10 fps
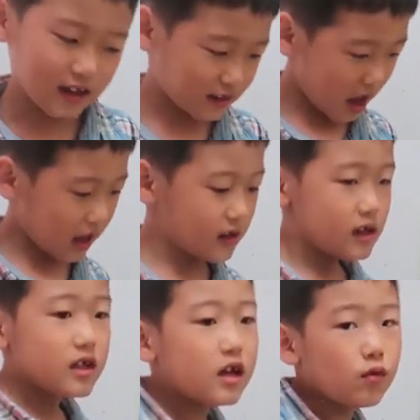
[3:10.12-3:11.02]
and then
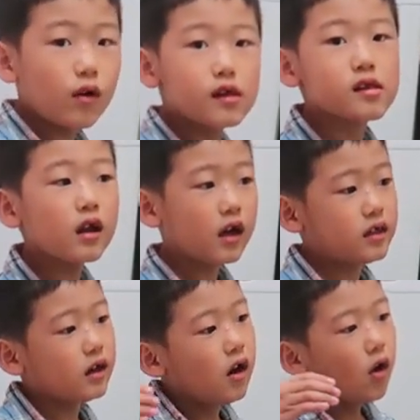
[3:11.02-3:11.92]
he was
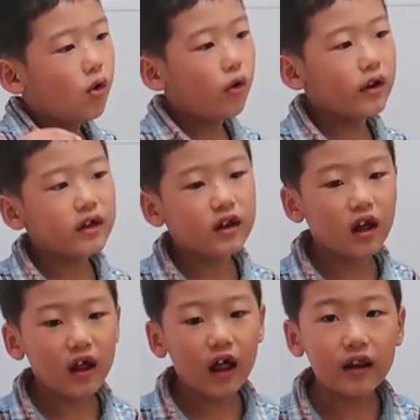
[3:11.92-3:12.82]
like holding
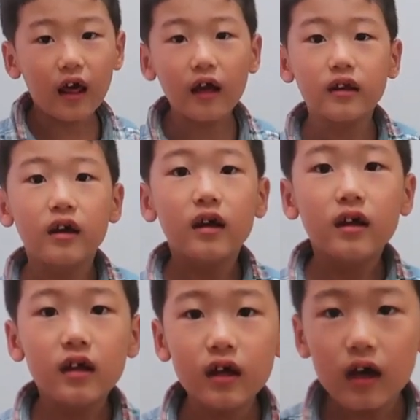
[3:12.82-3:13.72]
it, and then
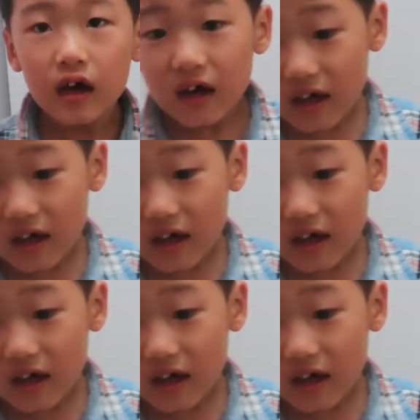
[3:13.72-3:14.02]
he